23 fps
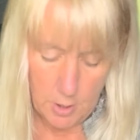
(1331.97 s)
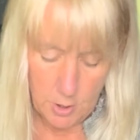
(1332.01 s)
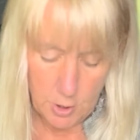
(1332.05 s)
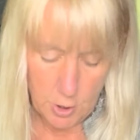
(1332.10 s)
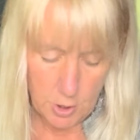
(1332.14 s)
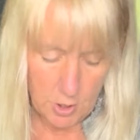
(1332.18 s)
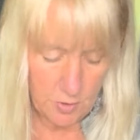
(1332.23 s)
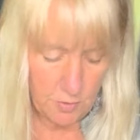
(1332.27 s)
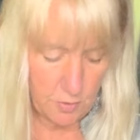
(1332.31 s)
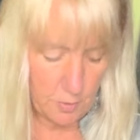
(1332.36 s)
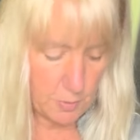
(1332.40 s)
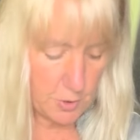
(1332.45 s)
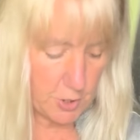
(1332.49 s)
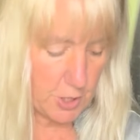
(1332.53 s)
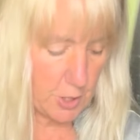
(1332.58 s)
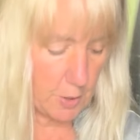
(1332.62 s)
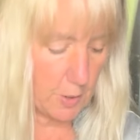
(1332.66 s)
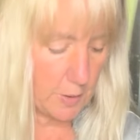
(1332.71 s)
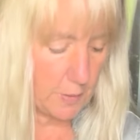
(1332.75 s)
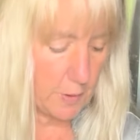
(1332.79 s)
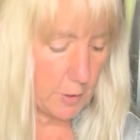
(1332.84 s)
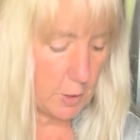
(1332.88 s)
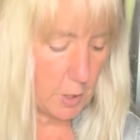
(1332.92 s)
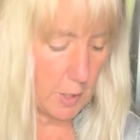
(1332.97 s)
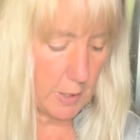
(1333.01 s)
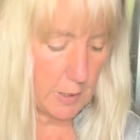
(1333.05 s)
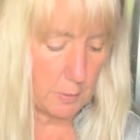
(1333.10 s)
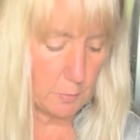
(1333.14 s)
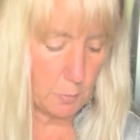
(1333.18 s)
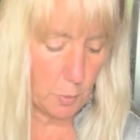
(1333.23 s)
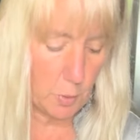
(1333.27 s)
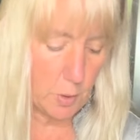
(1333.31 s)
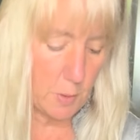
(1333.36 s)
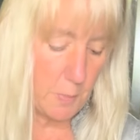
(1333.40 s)
just from sharing the cutting
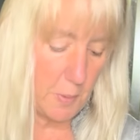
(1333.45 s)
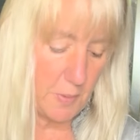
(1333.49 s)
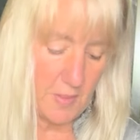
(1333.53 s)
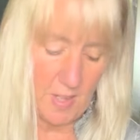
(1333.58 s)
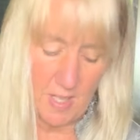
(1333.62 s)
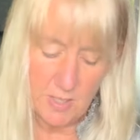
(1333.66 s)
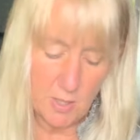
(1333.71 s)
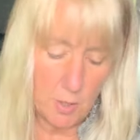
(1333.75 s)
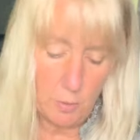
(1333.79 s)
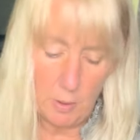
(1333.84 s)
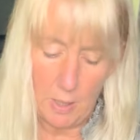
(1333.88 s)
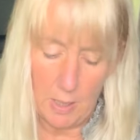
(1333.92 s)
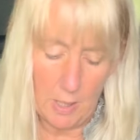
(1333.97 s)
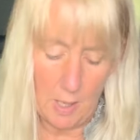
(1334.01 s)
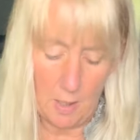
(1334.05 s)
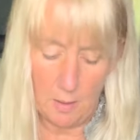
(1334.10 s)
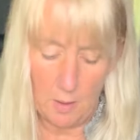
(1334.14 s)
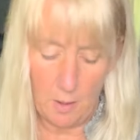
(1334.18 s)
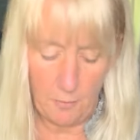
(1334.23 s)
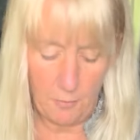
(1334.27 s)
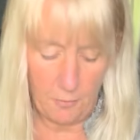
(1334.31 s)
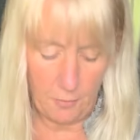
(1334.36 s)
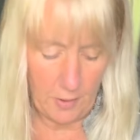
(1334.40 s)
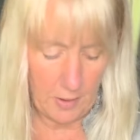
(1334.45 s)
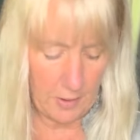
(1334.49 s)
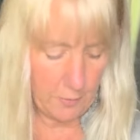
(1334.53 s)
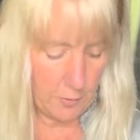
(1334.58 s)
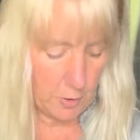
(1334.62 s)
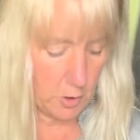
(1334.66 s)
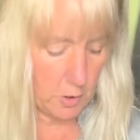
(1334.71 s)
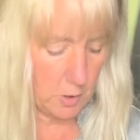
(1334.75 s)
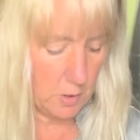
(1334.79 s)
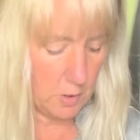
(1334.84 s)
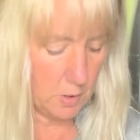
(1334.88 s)
board, but that's okay, I love
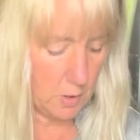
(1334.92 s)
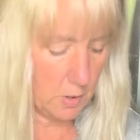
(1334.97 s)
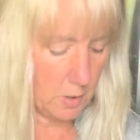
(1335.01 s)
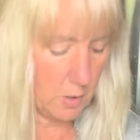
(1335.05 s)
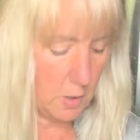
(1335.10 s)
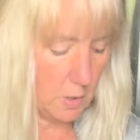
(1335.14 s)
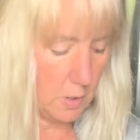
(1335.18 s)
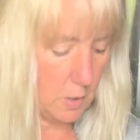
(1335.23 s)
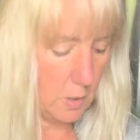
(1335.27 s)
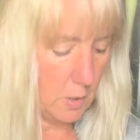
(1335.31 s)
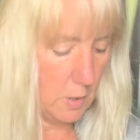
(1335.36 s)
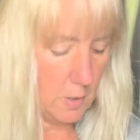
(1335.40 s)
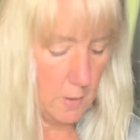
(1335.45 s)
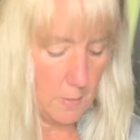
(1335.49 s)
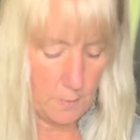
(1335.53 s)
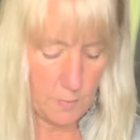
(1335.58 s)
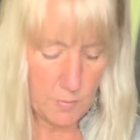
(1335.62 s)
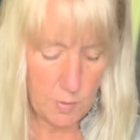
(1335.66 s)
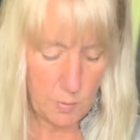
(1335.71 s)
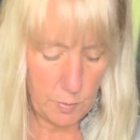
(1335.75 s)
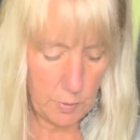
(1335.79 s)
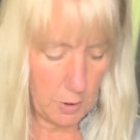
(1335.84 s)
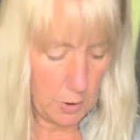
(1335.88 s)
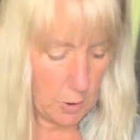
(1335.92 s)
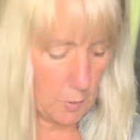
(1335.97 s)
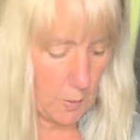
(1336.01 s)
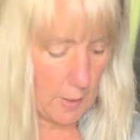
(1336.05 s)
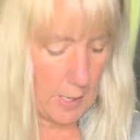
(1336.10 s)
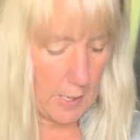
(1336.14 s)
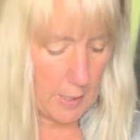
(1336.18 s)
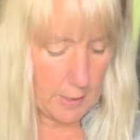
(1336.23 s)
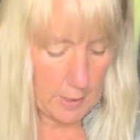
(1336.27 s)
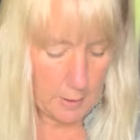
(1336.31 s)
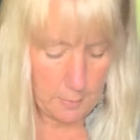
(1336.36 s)
flavor. I'm gonna go
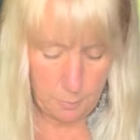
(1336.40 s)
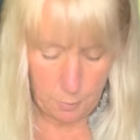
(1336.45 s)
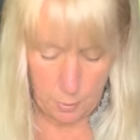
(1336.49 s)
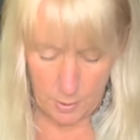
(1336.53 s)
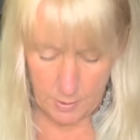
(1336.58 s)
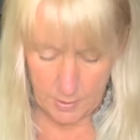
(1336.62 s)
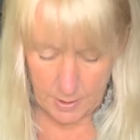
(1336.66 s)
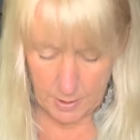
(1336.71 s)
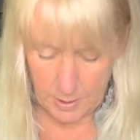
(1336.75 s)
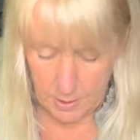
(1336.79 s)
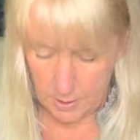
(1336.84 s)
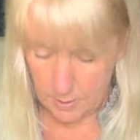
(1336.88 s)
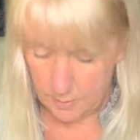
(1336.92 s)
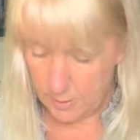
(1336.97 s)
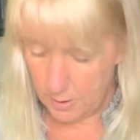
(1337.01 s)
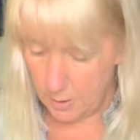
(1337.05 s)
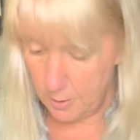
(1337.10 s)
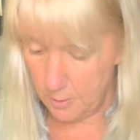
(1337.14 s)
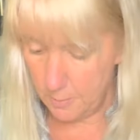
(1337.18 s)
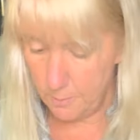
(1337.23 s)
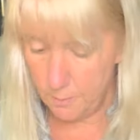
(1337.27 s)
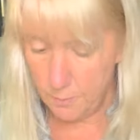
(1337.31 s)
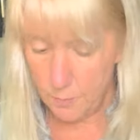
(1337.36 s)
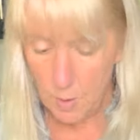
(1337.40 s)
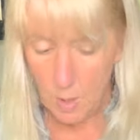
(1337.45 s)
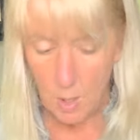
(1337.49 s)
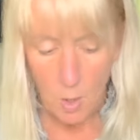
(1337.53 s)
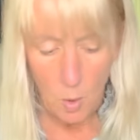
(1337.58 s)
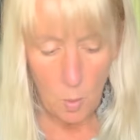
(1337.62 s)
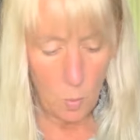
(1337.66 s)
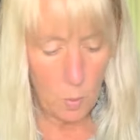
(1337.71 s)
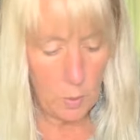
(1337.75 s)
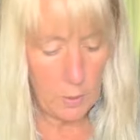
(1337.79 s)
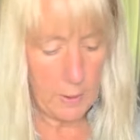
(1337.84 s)
ahead and put that in there.
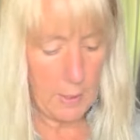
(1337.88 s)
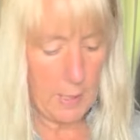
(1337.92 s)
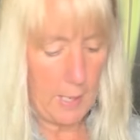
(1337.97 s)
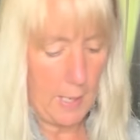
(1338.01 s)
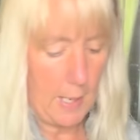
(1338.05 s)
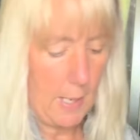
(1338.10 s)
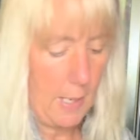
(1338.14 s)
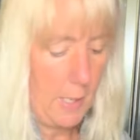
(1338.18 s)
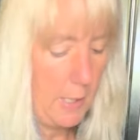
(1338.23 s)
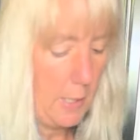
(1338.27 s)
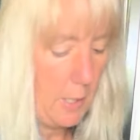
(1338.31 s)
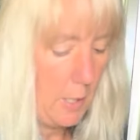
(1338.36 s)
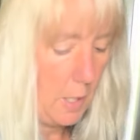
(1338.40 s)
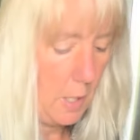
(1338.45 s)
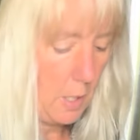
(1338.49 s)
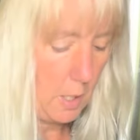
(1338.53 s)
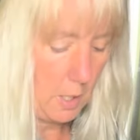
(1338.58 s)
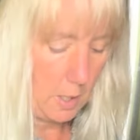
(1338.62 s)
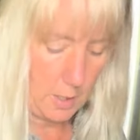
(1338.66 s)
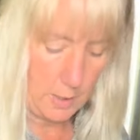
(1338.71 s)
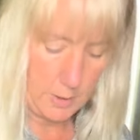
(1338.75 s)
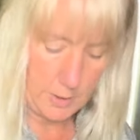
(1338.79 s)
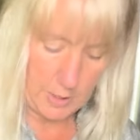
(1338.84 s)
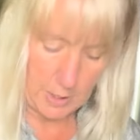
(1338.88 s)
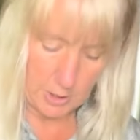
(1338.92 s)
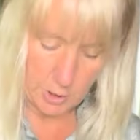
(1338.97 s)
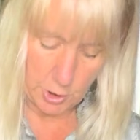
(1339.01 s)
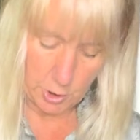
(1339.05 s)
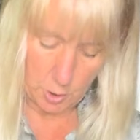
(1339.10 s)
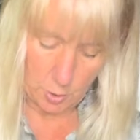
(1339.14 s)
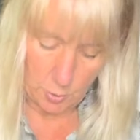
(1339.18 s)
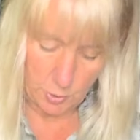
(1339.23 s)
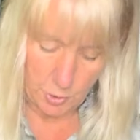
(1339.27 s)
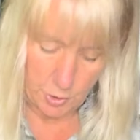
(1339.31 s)
We're gonna add a dash of
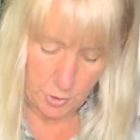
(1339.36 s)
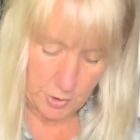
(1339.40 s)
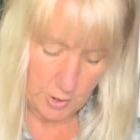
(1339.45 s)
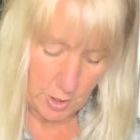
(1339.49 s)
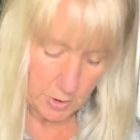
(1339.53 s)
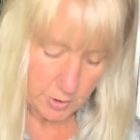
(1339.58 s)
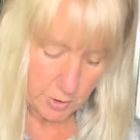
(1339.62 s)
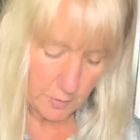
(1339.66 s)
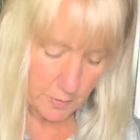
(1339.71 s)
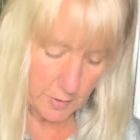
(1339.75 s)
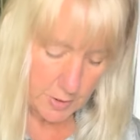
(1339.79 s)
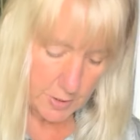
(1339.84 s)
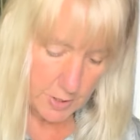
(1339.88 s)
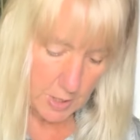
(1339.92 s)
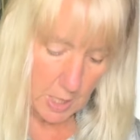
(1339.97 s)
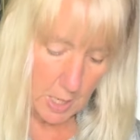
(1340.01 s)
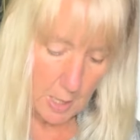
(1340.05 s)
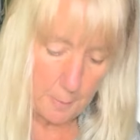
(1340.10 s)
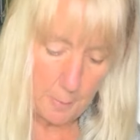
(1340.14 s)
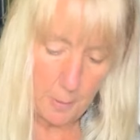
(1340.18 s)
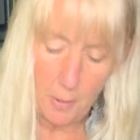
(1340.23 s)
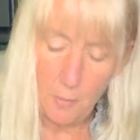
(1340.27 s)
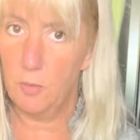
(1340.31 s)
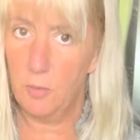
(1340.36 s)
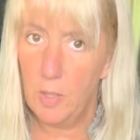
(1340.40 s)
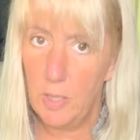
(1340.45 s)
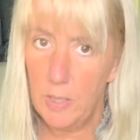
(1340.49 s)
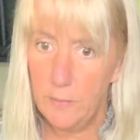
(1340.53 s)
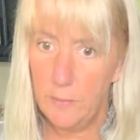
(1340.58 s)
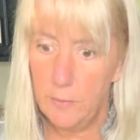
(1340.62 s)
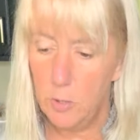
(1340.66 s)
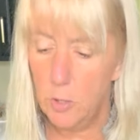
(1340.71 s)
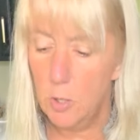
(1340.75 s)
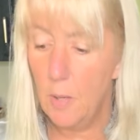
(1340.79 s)
kosher salt over the top,
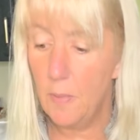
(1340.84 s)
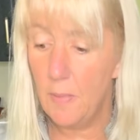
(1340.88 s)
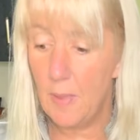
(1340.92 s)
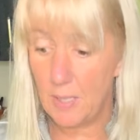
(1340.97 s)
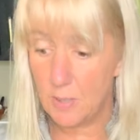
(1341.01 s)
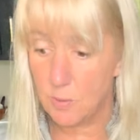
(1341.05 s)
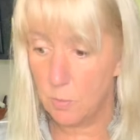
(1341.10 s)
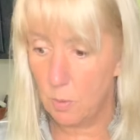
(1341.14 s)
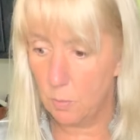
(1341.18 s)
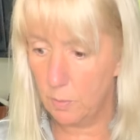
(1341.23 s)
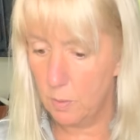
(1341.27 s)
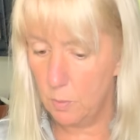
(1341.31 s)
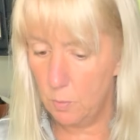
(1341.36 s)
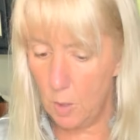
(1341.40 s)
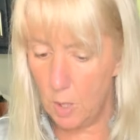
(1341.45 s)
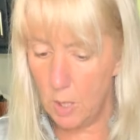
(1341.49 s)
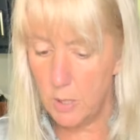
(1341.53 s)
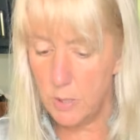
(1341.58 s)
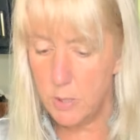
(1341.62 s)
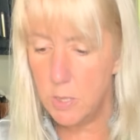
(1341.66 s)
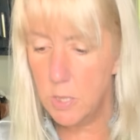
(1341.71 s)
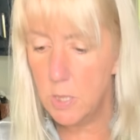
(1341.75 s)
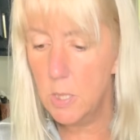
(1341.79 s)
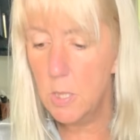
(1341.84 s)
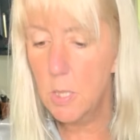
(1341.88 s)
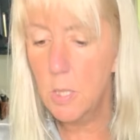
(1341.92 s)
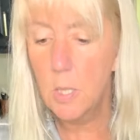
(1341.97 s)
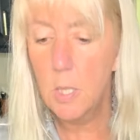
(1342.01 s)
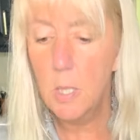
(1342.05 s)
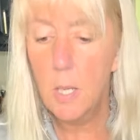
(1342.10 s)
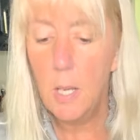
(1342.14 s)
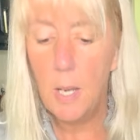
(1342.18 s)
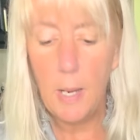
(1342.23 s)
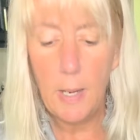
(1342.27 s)
flavor, that's what we want.
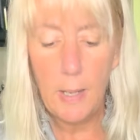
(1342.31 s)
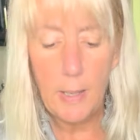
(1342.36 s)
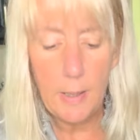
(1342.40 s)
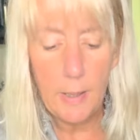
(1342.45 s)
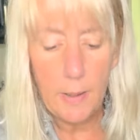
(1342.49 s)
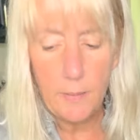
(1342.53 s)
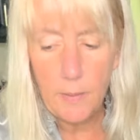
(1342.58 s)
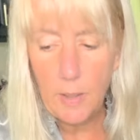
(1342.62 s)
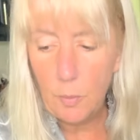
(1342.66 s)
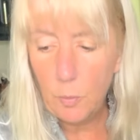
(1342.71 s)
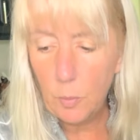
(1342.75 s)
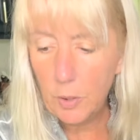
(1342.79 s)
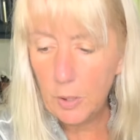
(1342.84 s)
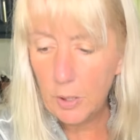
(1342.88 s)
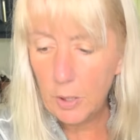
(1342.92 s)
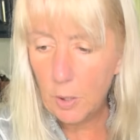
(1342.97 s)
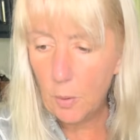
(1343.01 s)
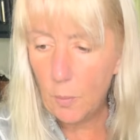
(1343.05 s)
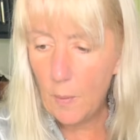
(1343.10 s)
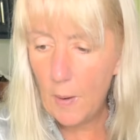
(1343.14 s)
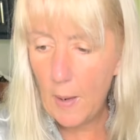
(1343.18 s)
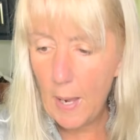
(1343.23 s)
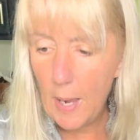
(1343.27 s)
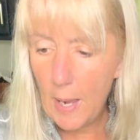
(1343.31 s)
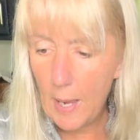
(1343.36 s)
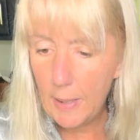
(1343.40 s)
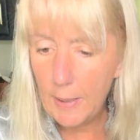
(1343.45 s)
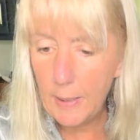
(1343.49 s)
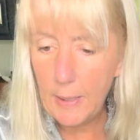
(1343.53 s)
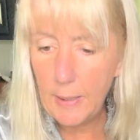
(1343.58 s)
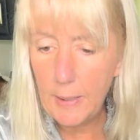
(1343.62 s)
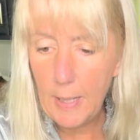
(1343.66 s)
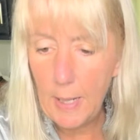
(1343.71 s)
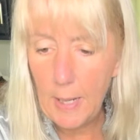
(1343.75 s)
And then we're gonna go ahead
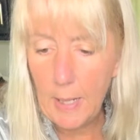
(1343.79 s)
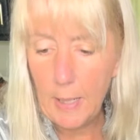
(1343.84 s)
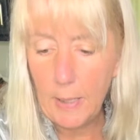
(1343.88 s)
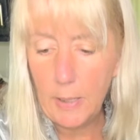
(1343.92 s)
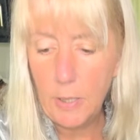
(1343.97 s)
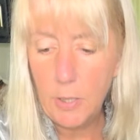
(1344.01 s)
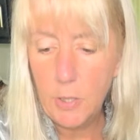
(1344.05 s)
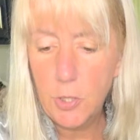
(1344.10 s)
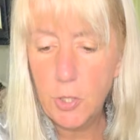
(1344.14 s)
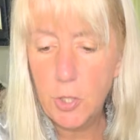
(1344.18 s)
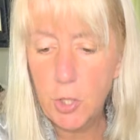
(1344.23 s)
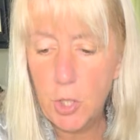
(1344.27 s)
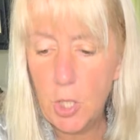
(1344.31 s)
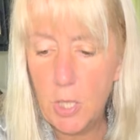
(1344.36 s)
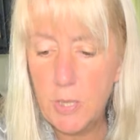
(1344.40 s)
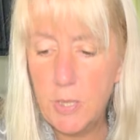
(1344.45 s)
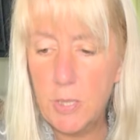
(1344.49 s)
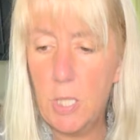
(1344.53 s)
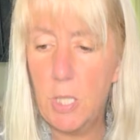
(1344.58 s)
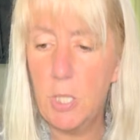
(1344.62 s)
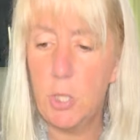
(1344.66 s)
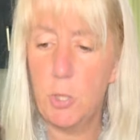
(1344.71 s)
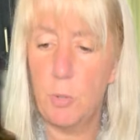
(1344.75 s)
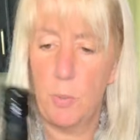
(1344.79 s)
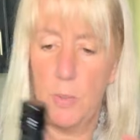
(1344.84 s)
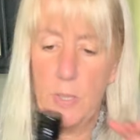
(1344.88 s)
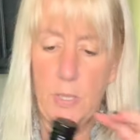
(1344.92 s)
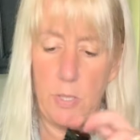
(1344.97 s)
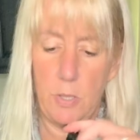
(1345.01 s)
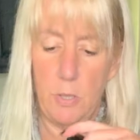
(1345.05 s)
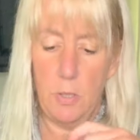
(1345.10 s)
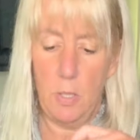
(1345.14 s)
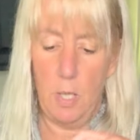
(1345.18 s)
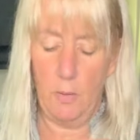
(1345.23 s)
and add just a
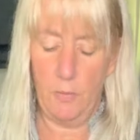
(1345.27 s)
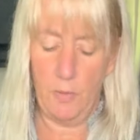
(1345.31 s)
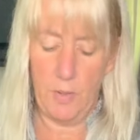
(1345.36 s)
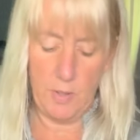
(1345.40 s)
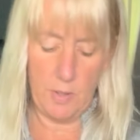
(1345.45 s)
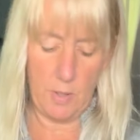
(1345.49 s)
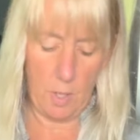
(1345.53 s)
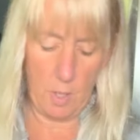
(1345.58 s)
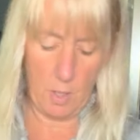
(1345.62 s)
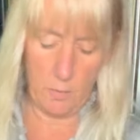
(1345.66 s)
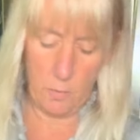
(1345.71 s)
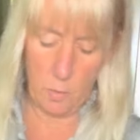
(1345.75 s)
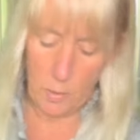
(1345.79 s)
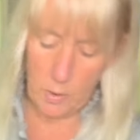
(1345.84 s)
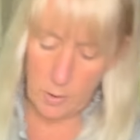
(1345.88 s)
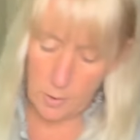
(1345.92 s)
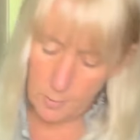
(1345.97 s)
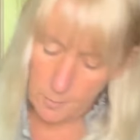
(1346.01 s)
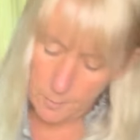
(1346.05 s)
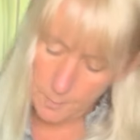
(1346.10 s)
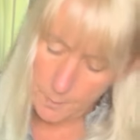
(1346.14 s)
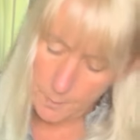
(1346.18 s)
drizzle of this olive oil.